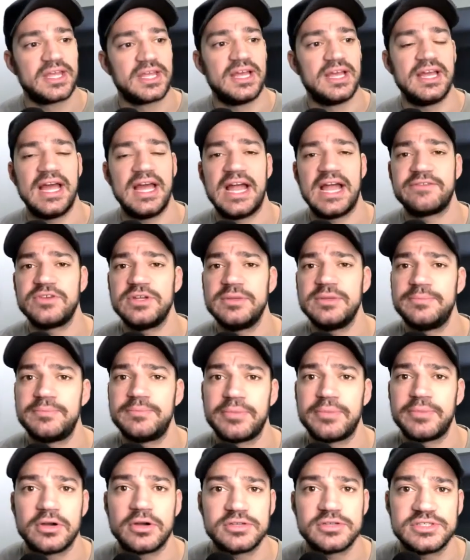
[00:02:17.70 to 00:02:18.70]
Every
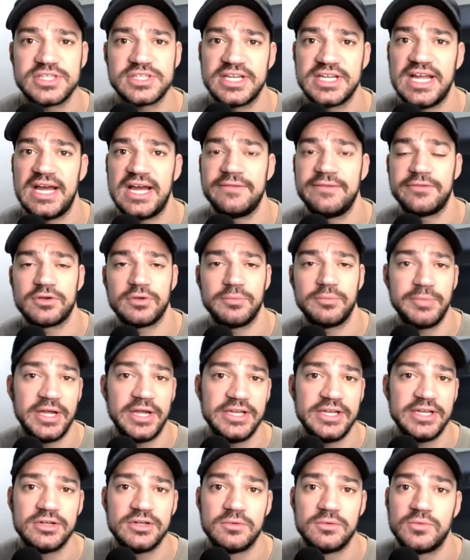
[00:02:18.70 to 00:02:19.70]
person's going to have their
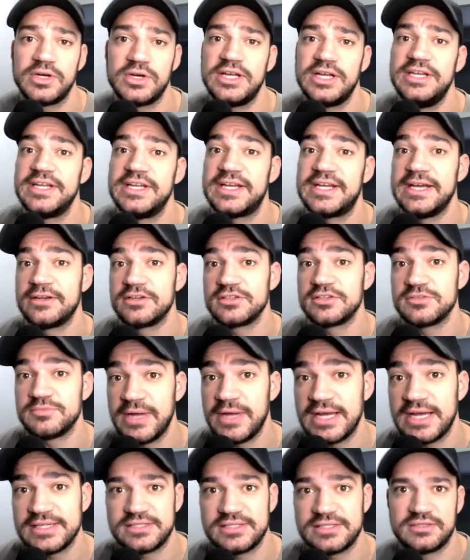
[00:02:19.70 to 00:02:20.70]
opinion on what indicator is
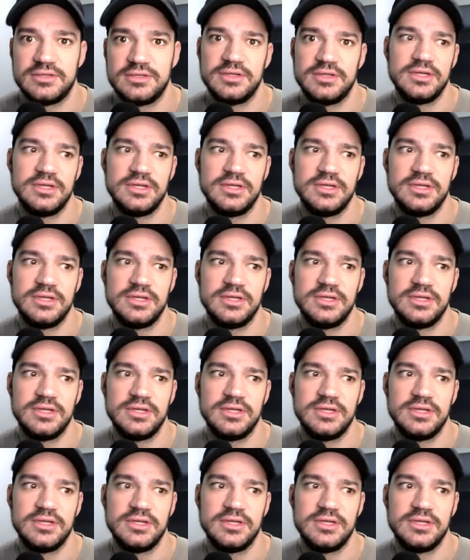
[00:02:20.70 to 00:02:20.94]
best.